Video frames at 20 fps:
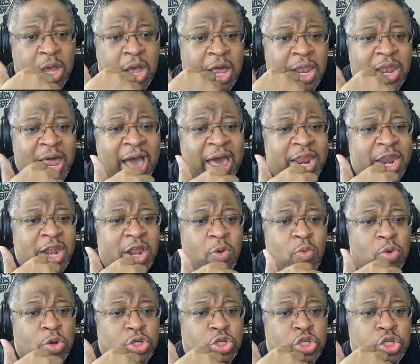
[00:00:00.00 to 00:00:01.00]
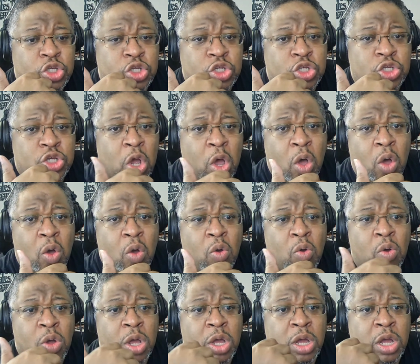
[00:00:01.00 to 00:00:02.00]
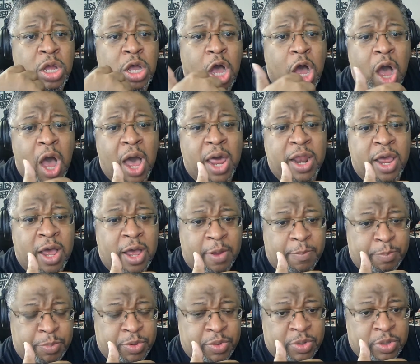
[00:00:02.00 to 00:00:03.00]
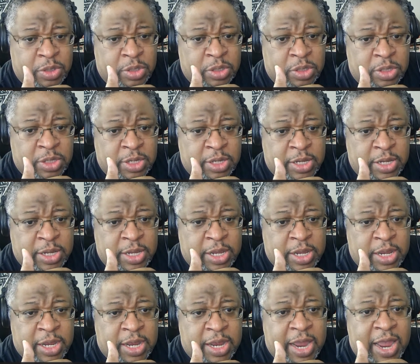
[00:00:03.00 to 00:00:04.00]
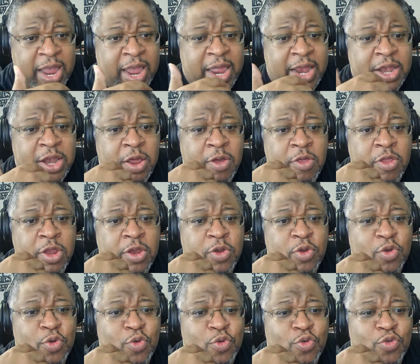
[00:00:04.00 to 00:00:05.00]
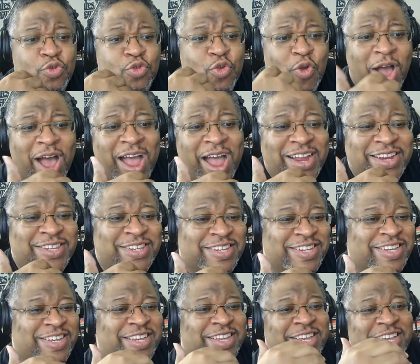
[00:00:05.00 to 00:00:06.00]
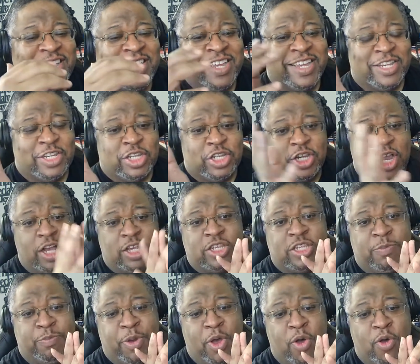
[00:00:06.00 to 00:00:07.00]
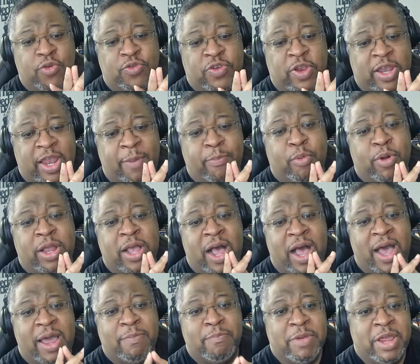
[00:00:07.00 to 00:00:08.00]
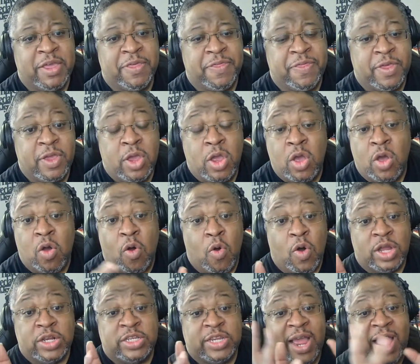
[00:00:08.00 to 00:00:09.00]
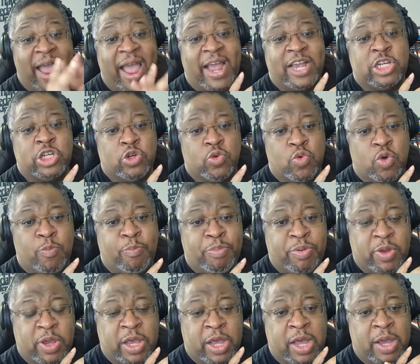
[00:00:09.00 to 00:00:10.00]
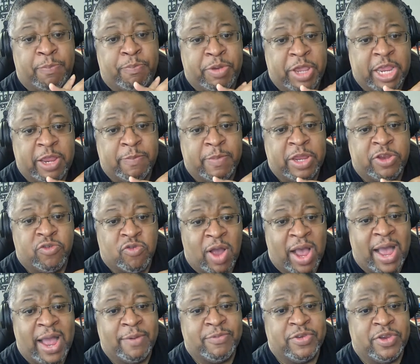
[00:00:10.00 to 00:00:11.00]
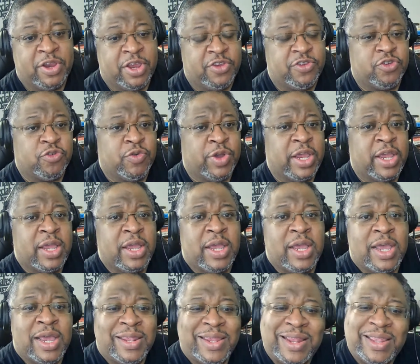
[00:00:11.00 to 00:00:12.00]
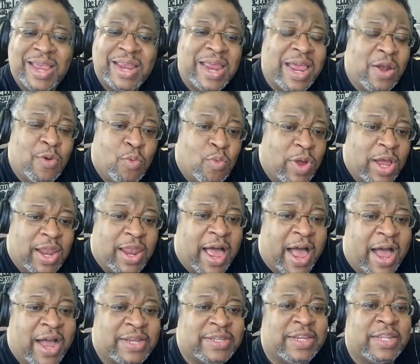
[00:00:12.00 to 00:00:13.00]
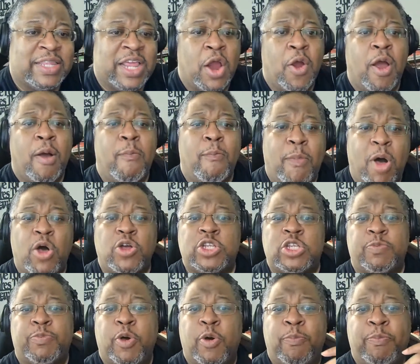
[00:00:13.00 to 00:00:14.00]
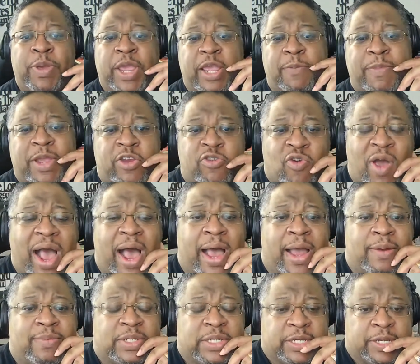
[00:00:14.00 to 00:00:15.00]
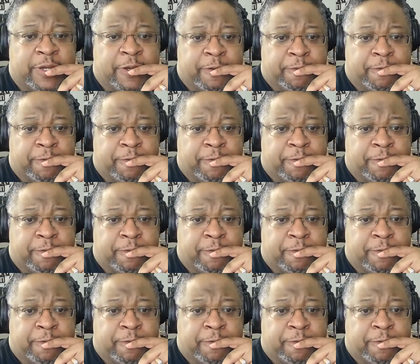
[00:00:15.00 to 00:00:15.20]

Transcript: a lot of them were so caught up in trying to juxtapose the leprechaun myth onto actual uh, pygmy tribes in history that they didn't realize that there are multiple pygmy tribes.